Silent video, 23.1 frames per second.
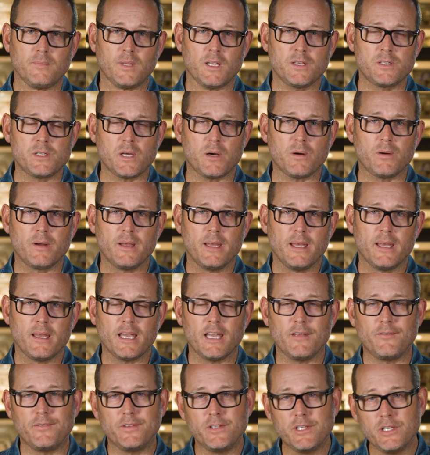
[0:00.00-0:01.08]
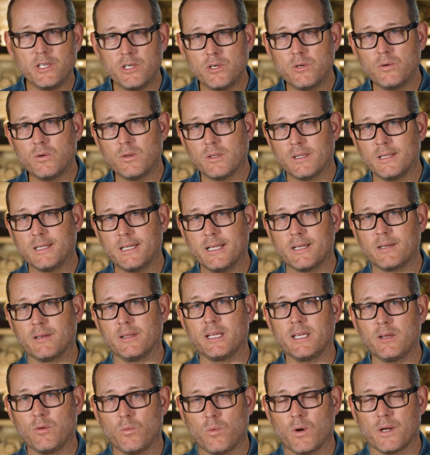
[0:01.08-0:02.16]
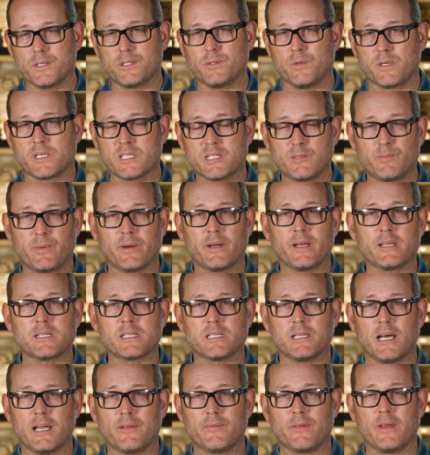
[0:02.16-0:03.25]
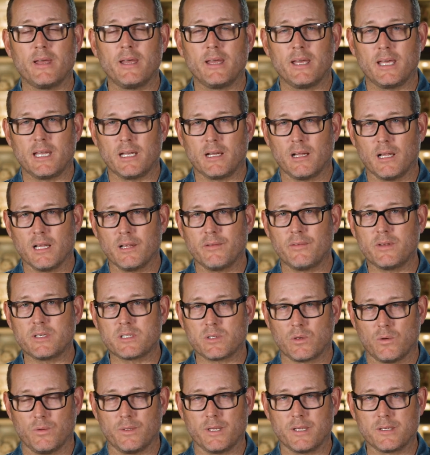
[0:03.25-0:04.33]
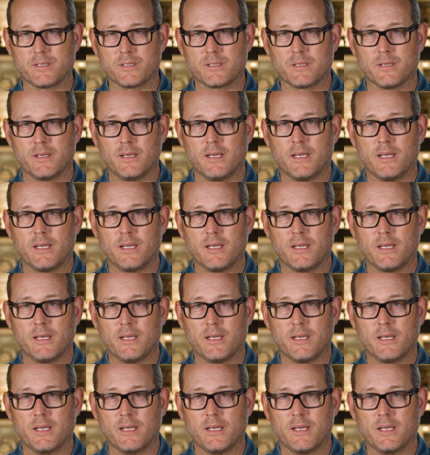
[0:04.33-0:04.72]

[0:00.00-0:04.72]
So if you literally want to experience life in all of its wholeness,